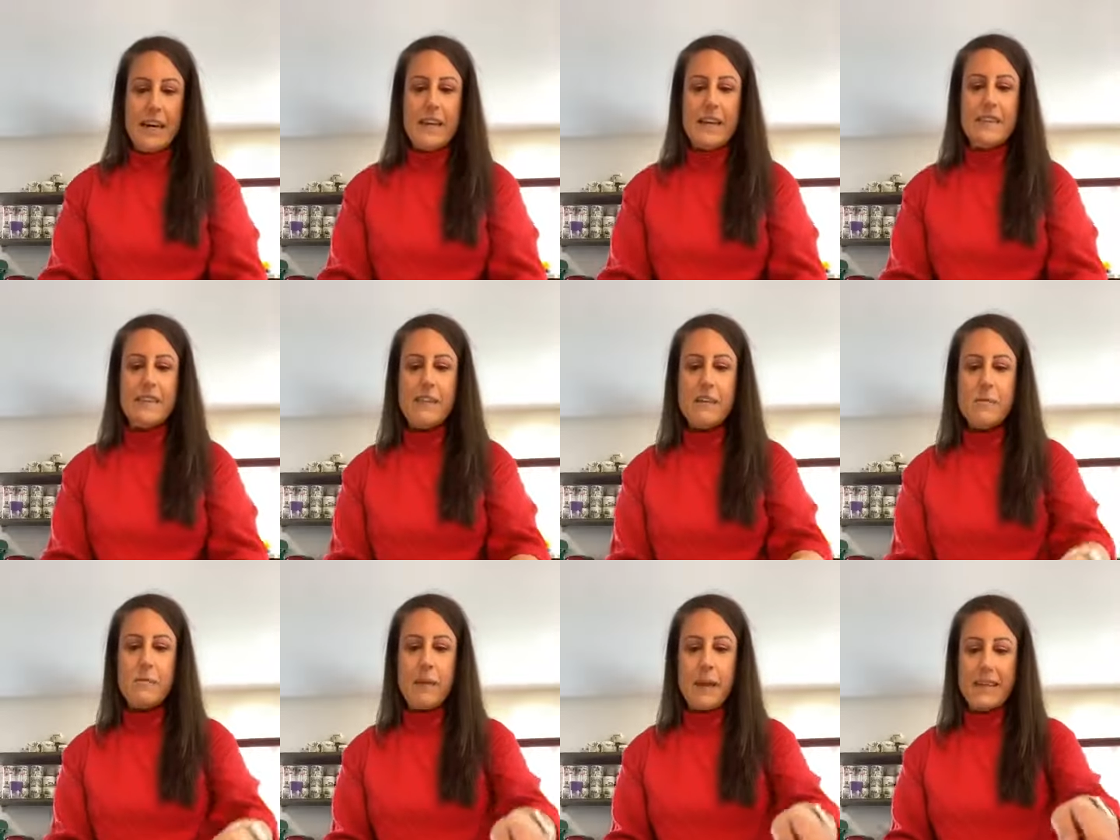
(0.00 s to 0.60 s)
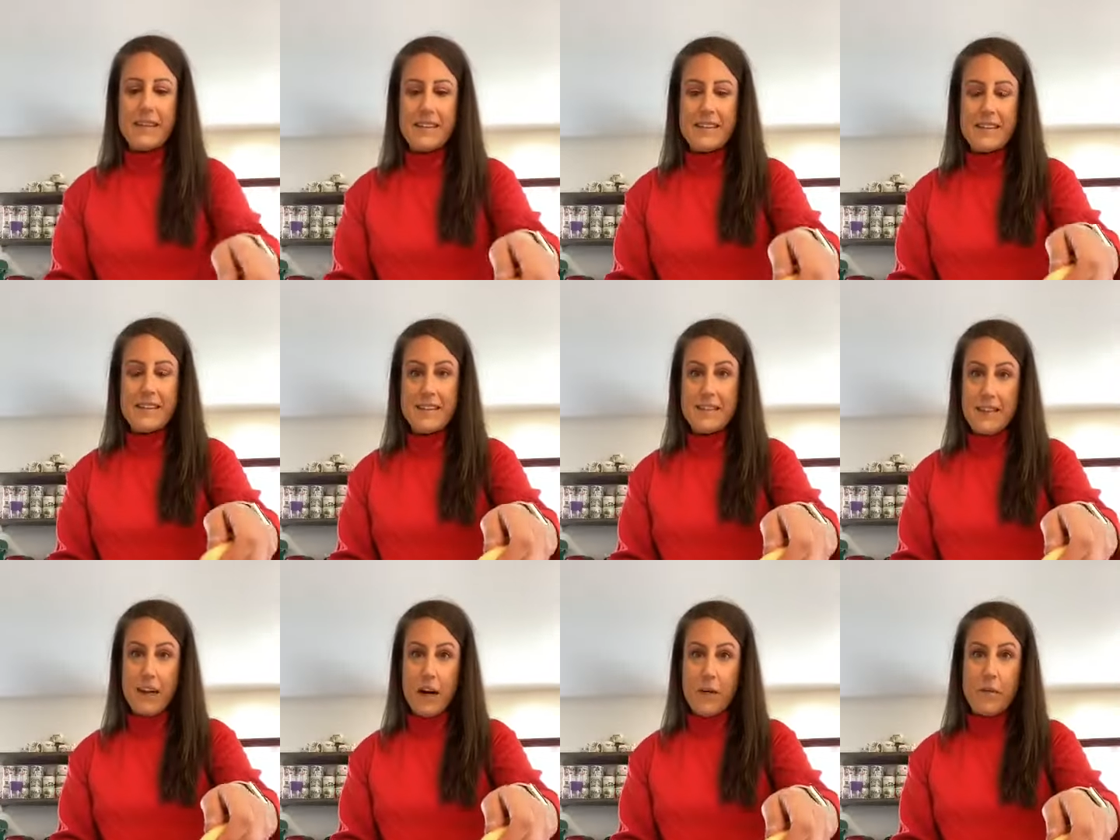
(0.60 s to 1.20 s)
So you basically
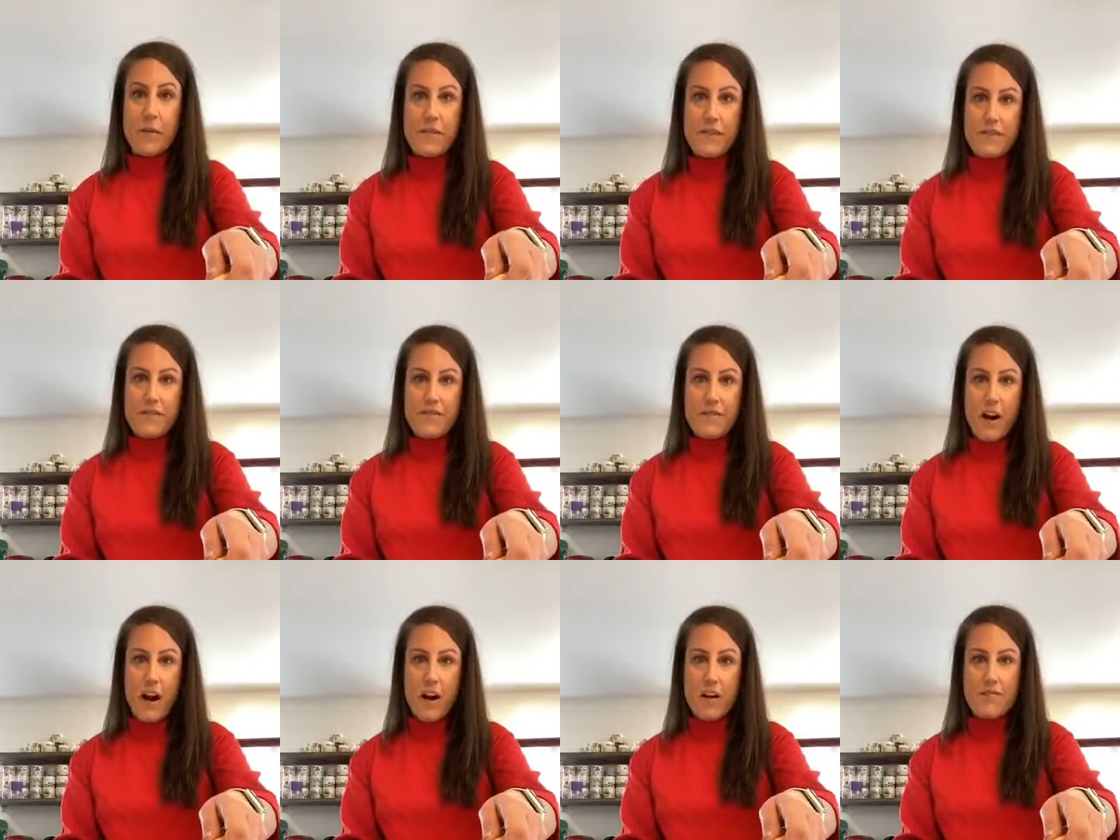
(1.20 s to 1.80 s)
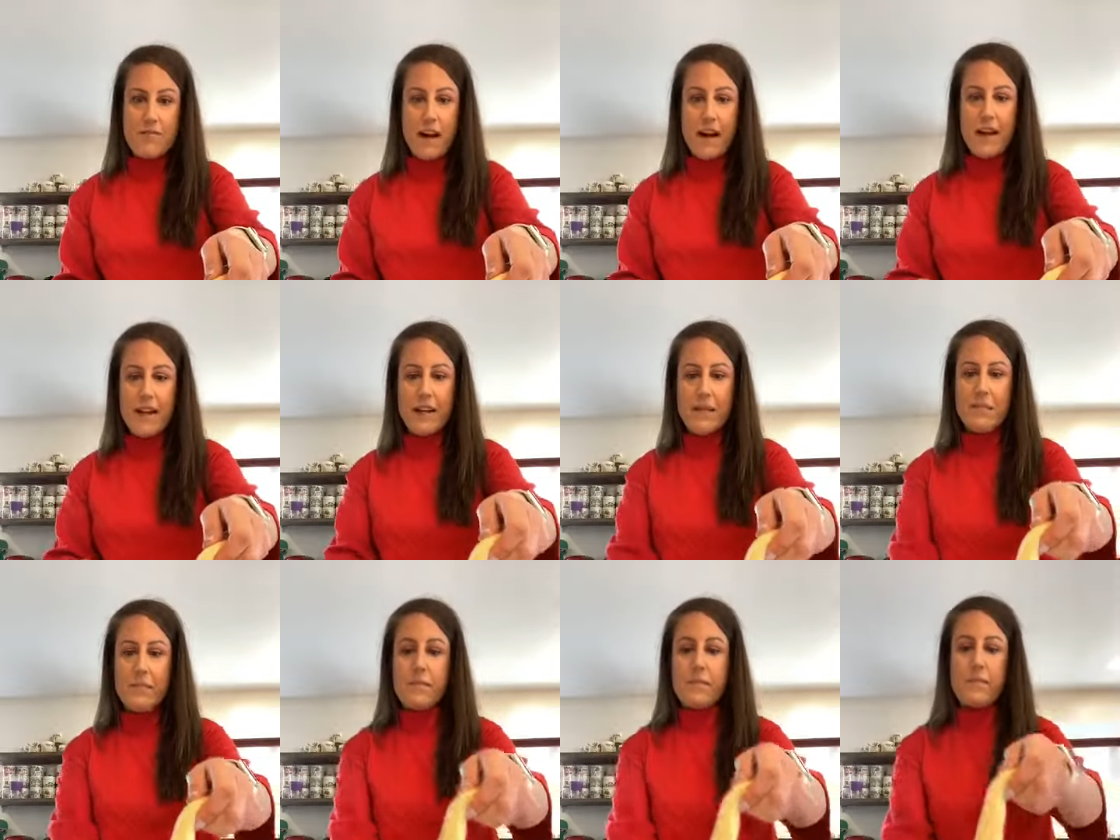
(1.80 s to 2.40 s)
start with the far right
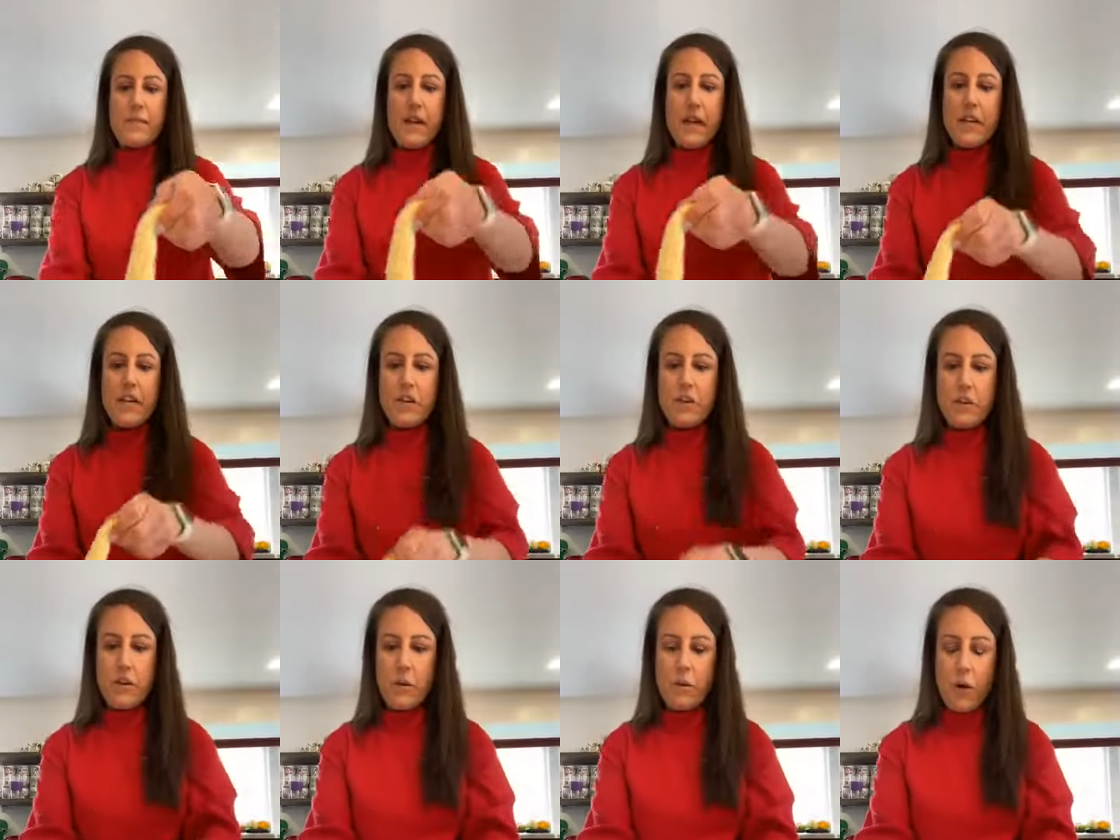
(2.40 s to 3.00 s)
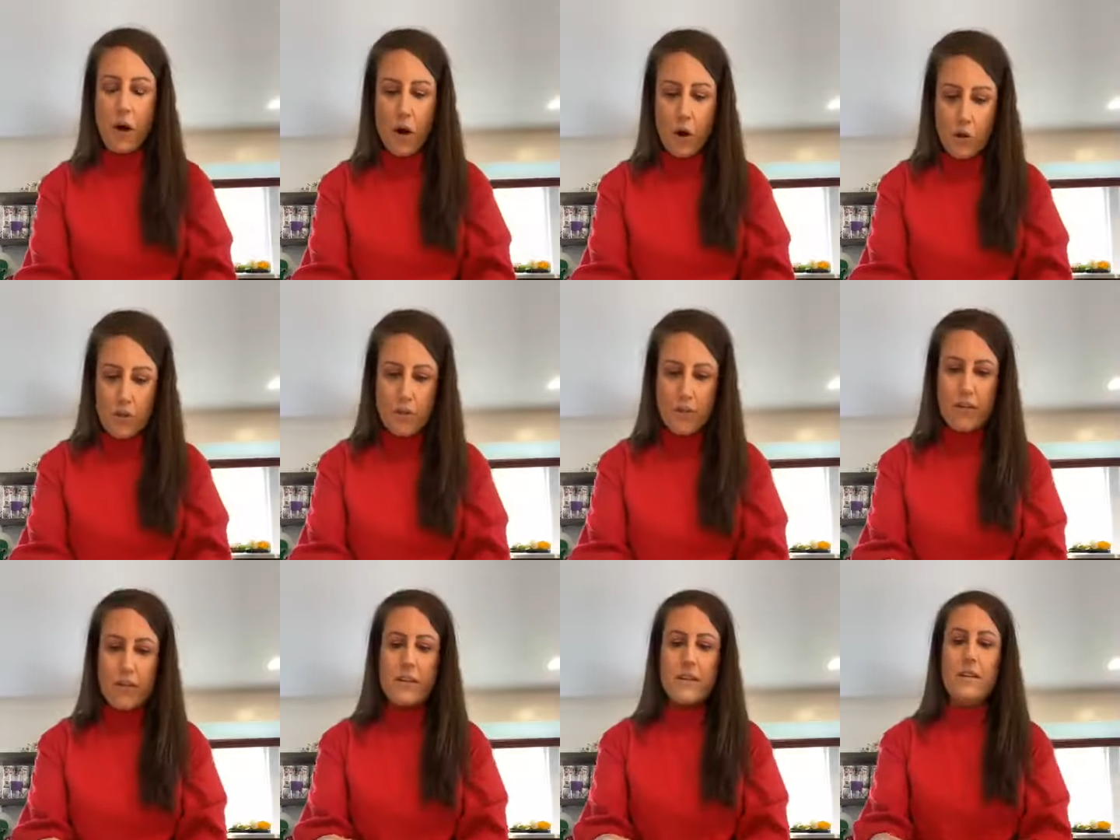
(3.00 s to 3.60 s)
and you go
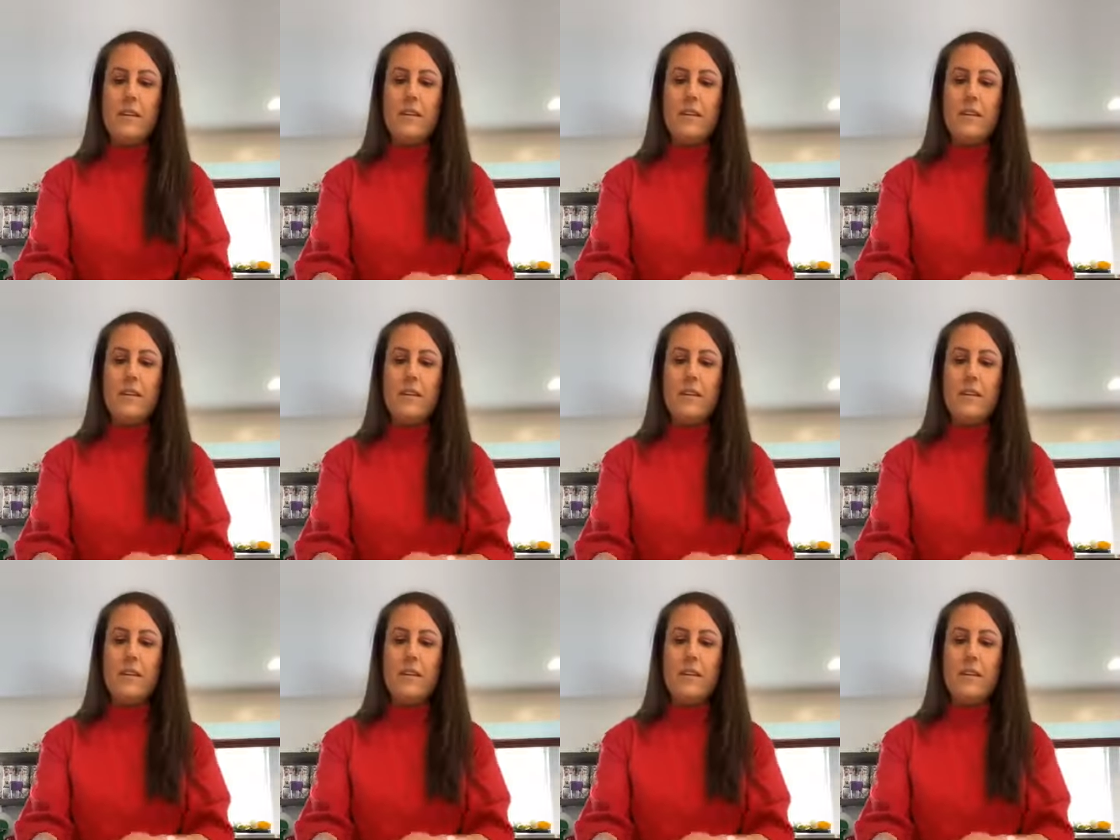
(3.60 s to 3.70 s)
over